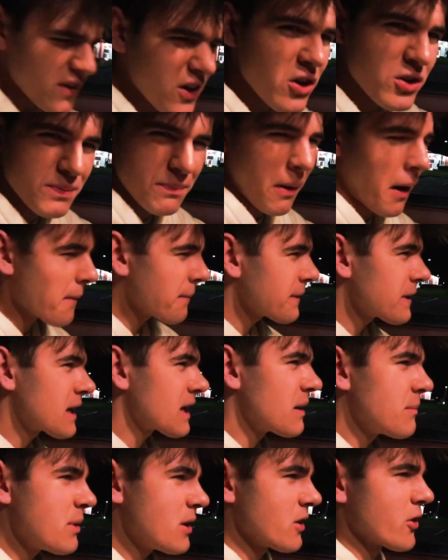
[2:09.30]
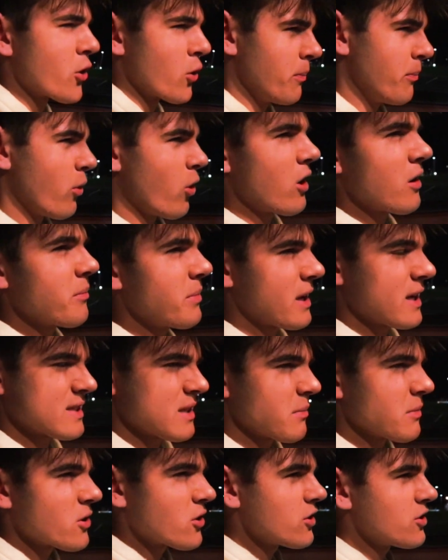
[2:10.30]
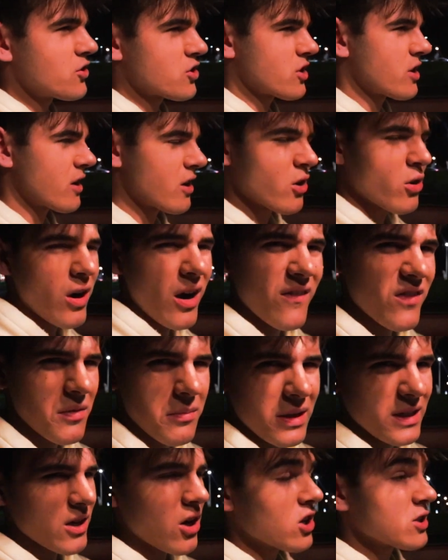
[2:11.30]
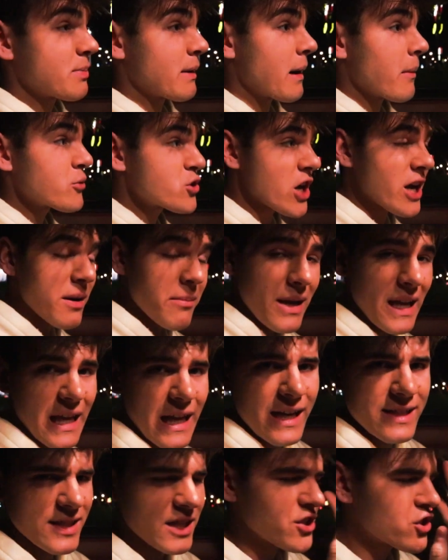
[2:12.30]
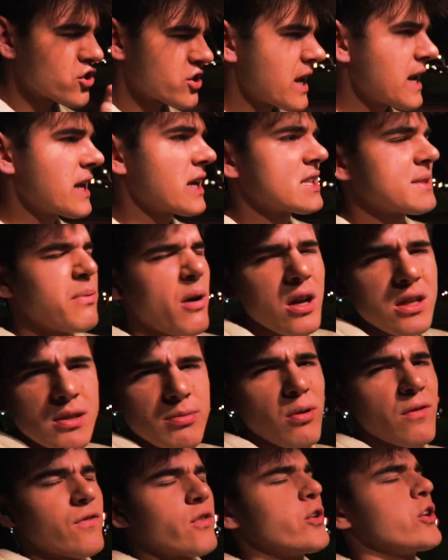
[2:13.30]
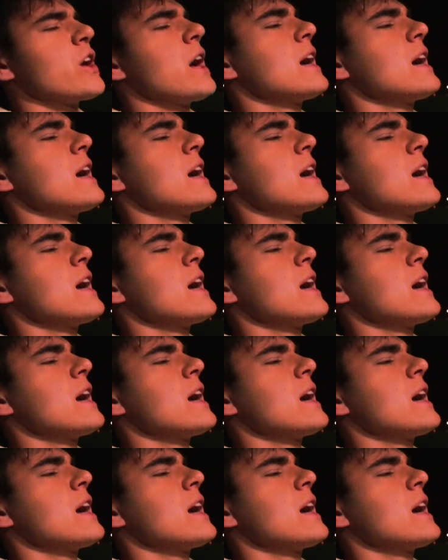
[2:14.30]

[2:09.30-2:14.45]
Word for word: video is probably gonna be a little boring because I'm literally just gonna go to every McDonald's, but I'm trying to make it as entertaining as possible for you